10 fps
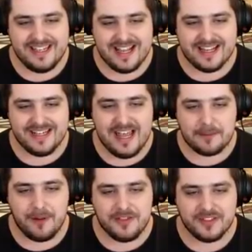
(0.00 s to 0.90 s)
neck and
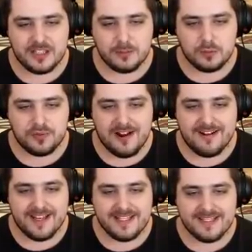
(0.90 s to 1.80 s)
neck, but I think the Small
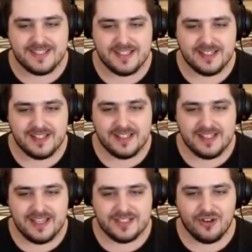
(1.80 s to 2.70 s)
Prairie is
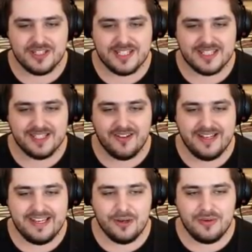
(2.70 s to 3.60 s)
it's got a slight
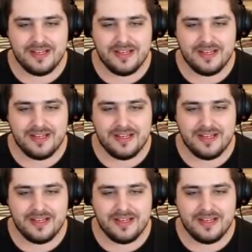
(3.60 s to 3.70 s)
little